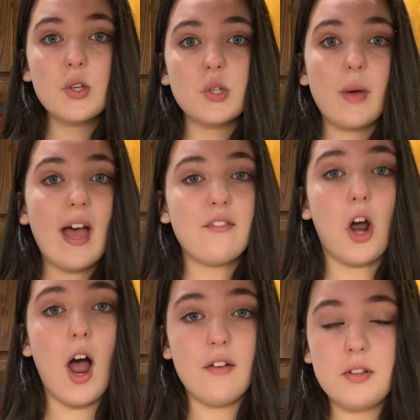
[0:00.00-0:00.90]
So we have
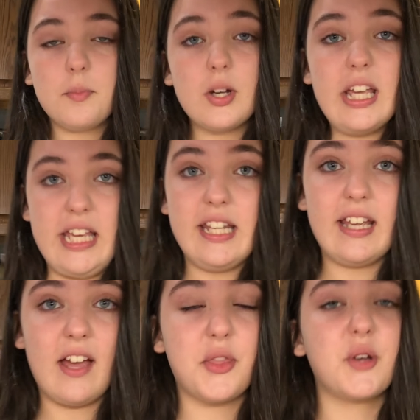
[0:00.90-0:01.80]
our oven preheating
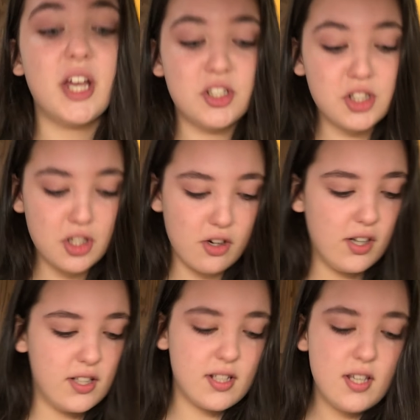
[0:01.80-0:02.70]
at 300
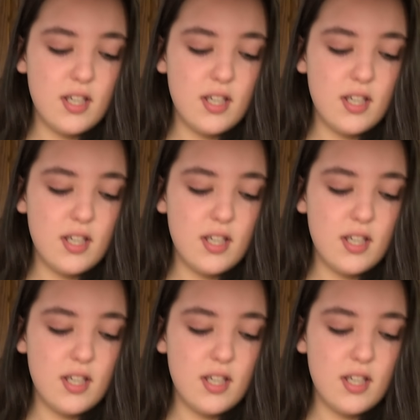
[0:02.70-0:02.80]
degrees.